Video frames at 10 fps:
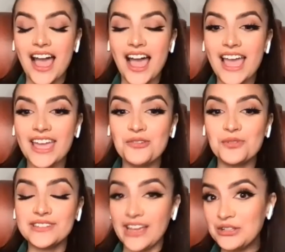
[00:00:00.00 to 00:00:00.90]
I
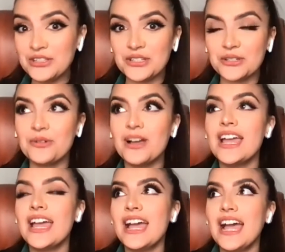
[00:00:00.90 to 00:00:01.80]
will tell you
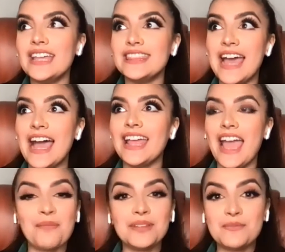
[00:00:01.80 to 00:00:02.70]
that
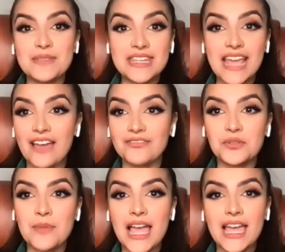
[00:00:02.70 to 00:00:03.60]
happened to me
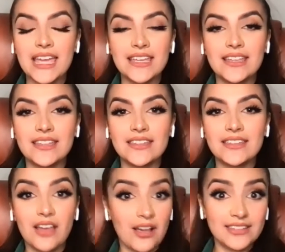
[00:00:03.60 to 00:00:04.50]
after my
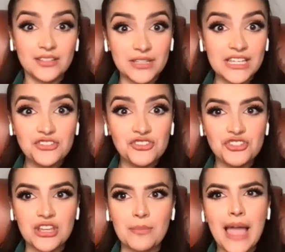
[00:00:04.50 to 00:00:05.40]
toxic relationship.